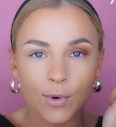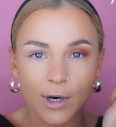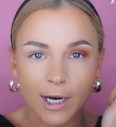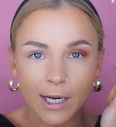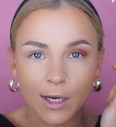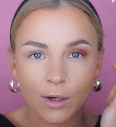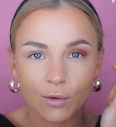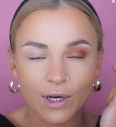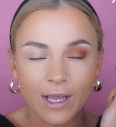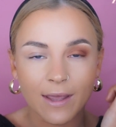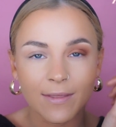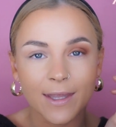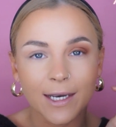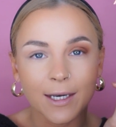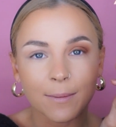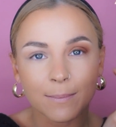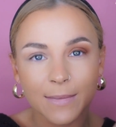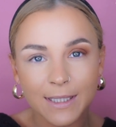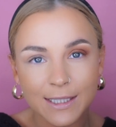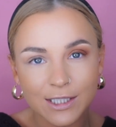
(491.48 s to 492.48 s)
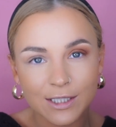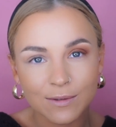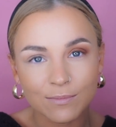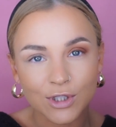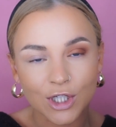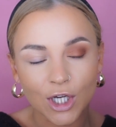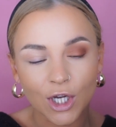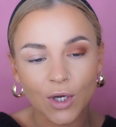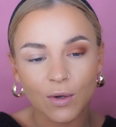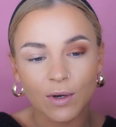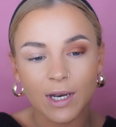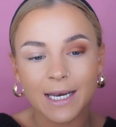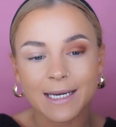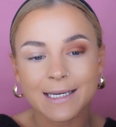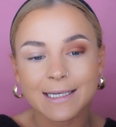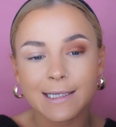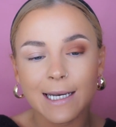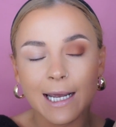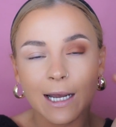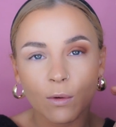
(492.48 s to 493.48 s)
brown and then a medium tone,
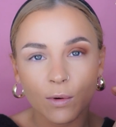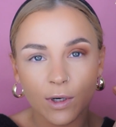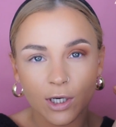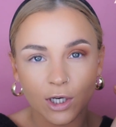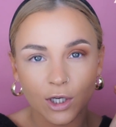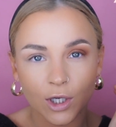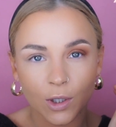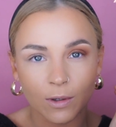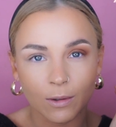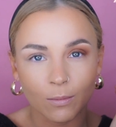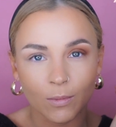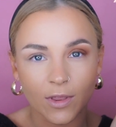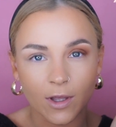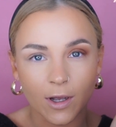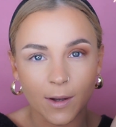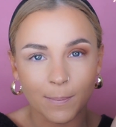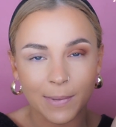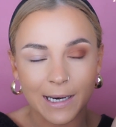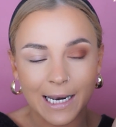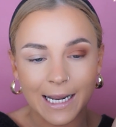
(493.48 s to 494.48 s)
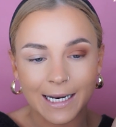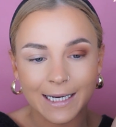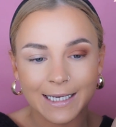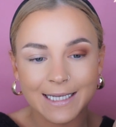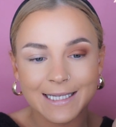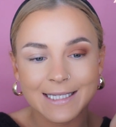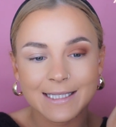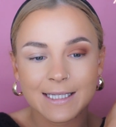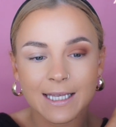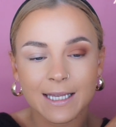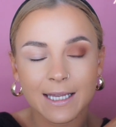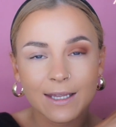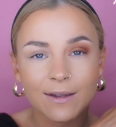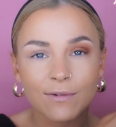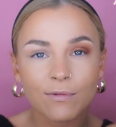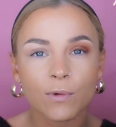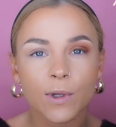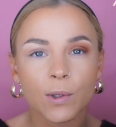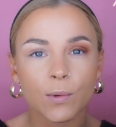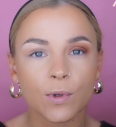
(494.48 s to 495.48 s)
and now we're going to go in with our black,
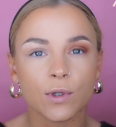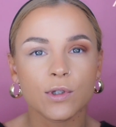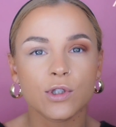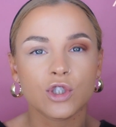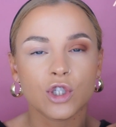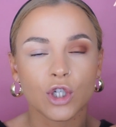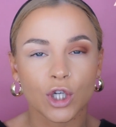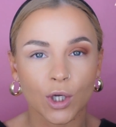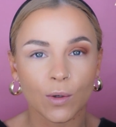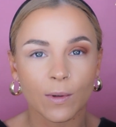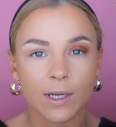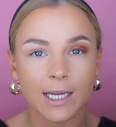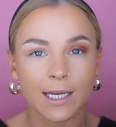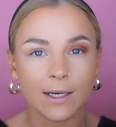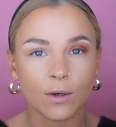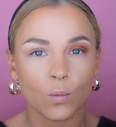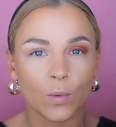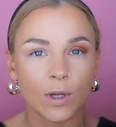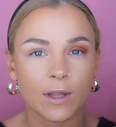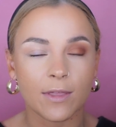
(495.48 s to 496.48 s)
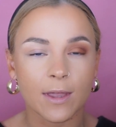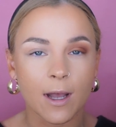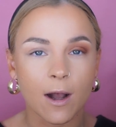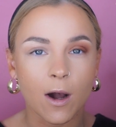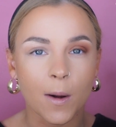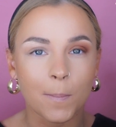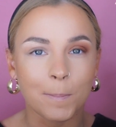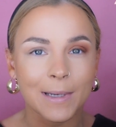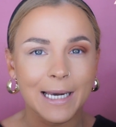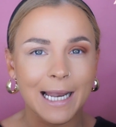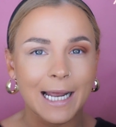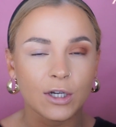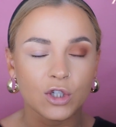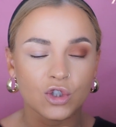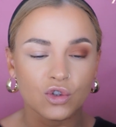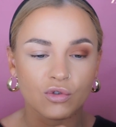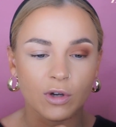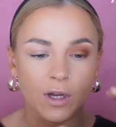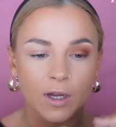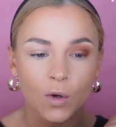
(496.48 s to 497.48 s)
if we was to go in with our black
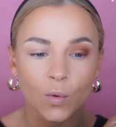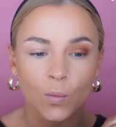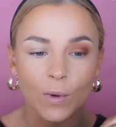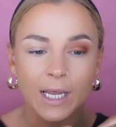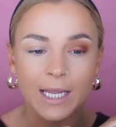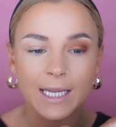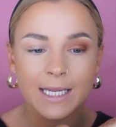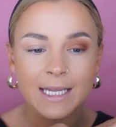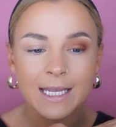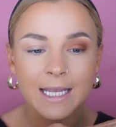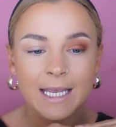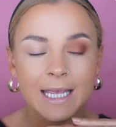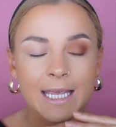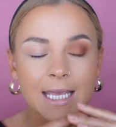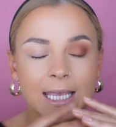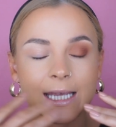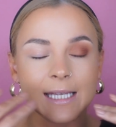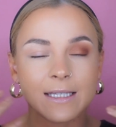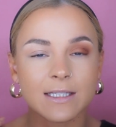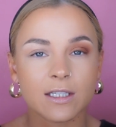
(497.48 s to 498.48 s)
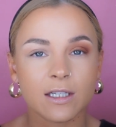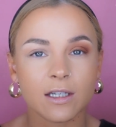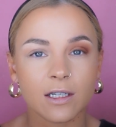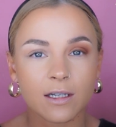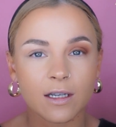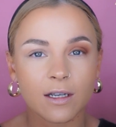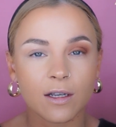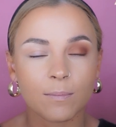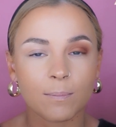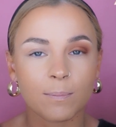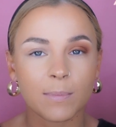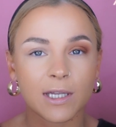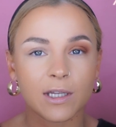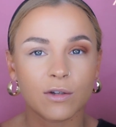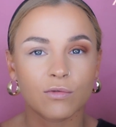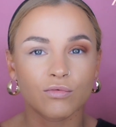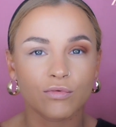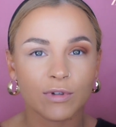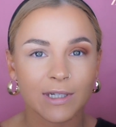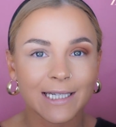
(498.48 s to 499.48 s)
straight away, it's going to
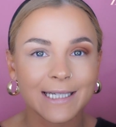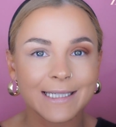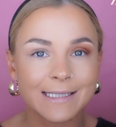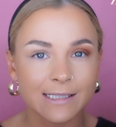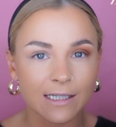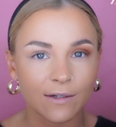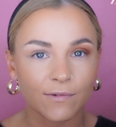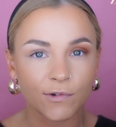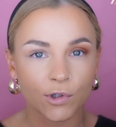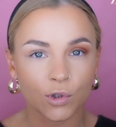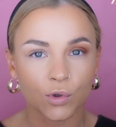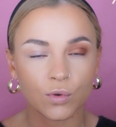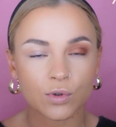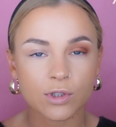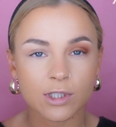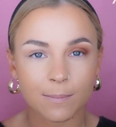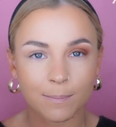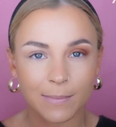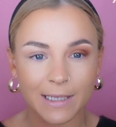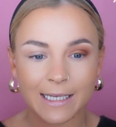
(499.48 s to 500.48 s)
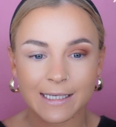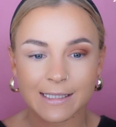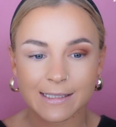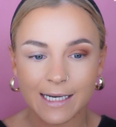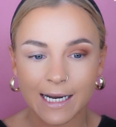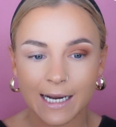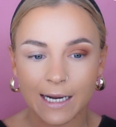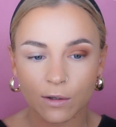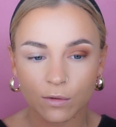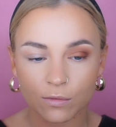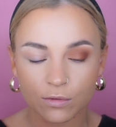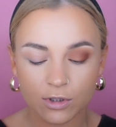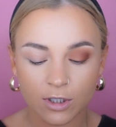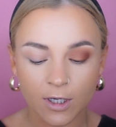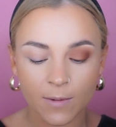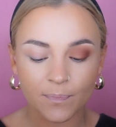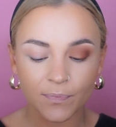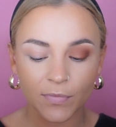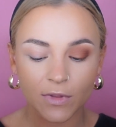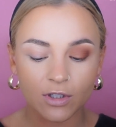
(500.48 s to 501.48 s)
be really difficult to blend out.
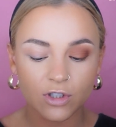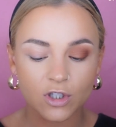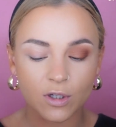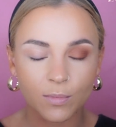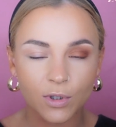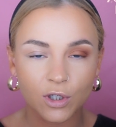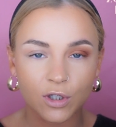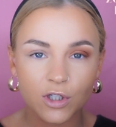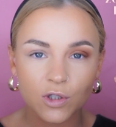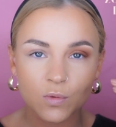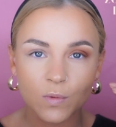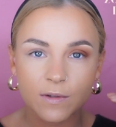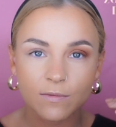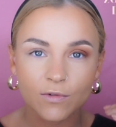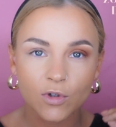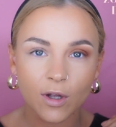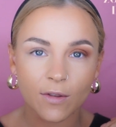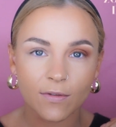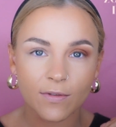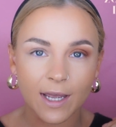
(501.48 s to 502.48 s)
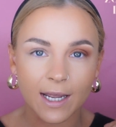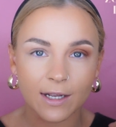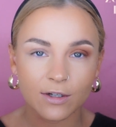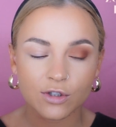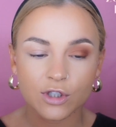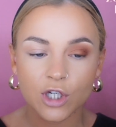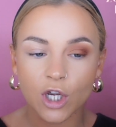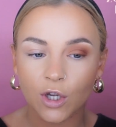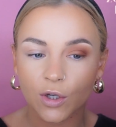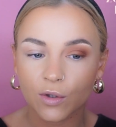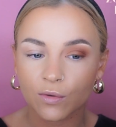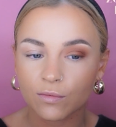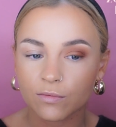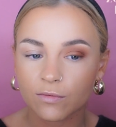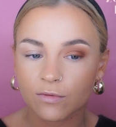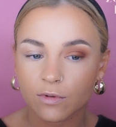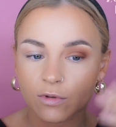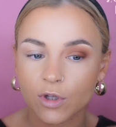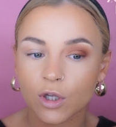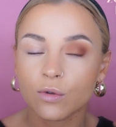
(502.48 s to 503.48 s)
So because we've got that tone,
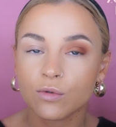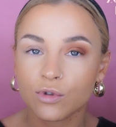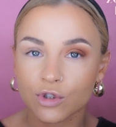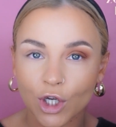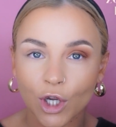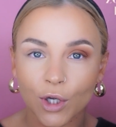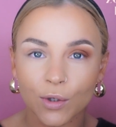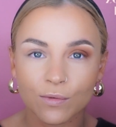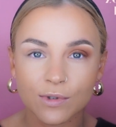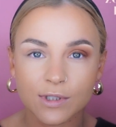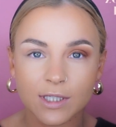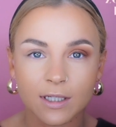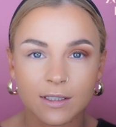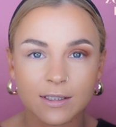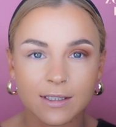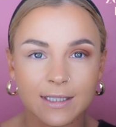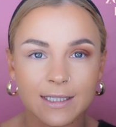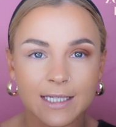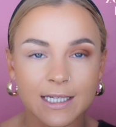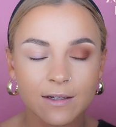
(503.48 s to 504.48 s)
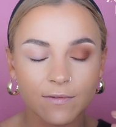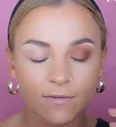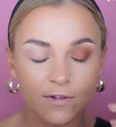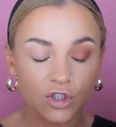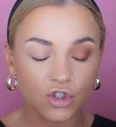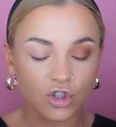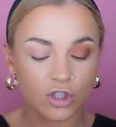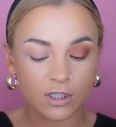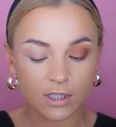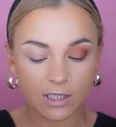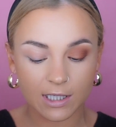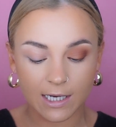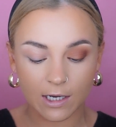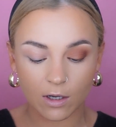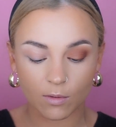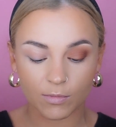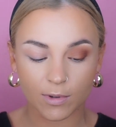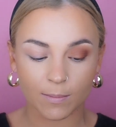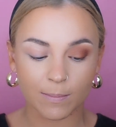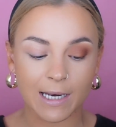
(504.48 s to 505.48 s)
those tones underneath, it's just going to
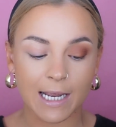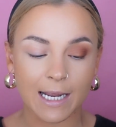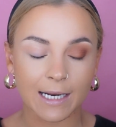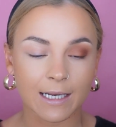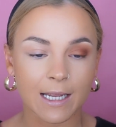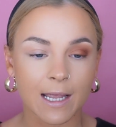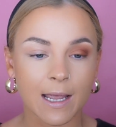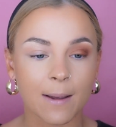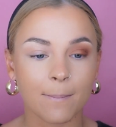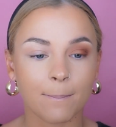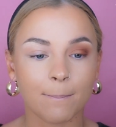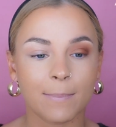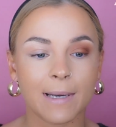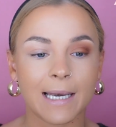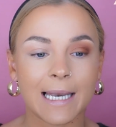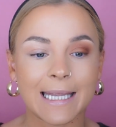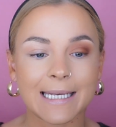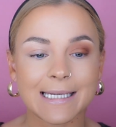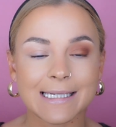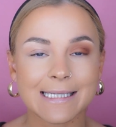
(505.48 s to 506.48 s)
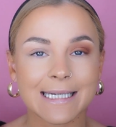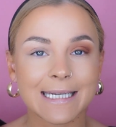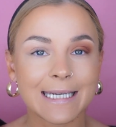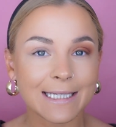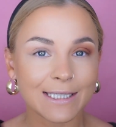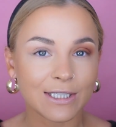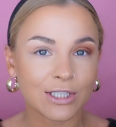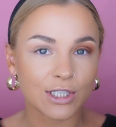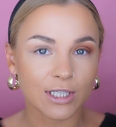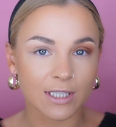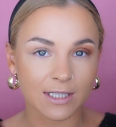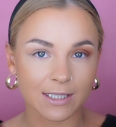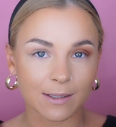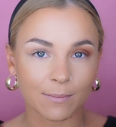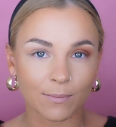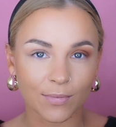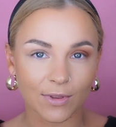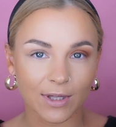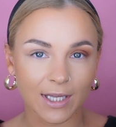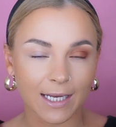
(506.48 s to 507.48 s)
help the black blend into
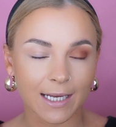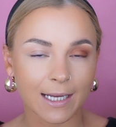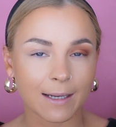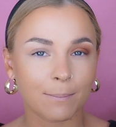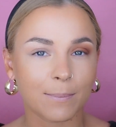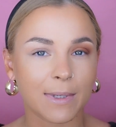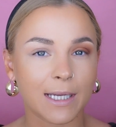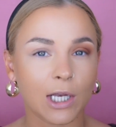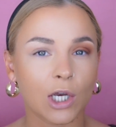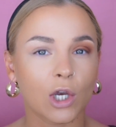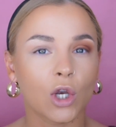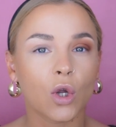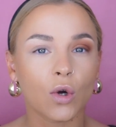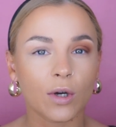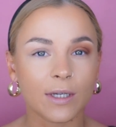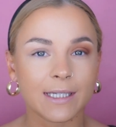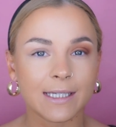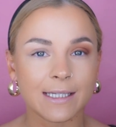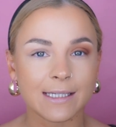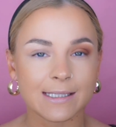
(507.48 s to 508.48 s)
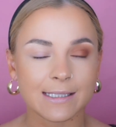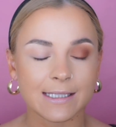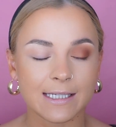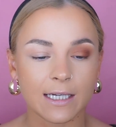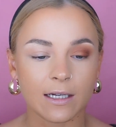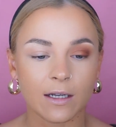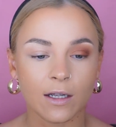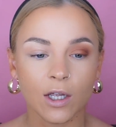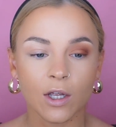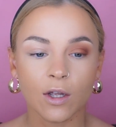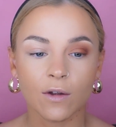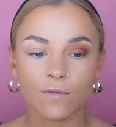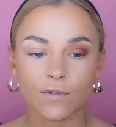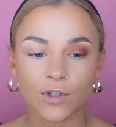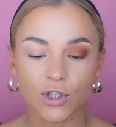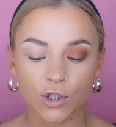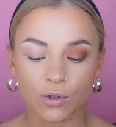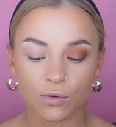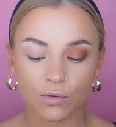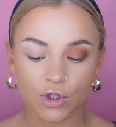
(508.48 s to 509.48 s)
something and be a lot easier for
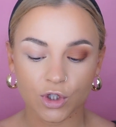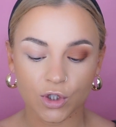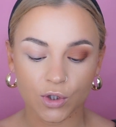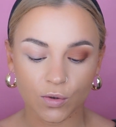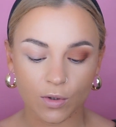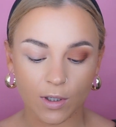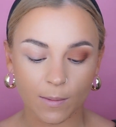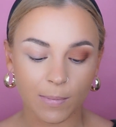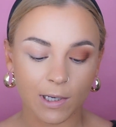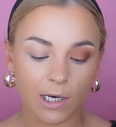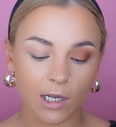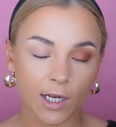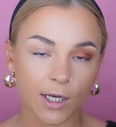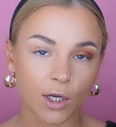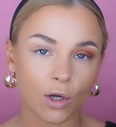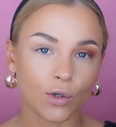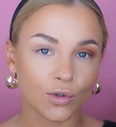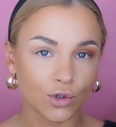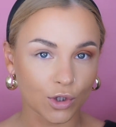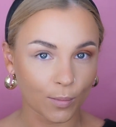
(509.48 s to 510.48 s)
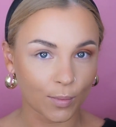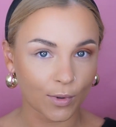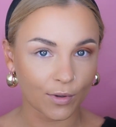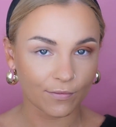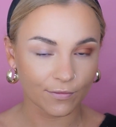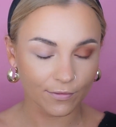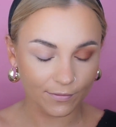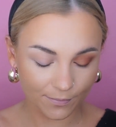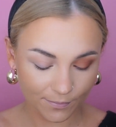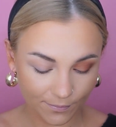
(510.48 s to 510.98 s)
you to apply on top of.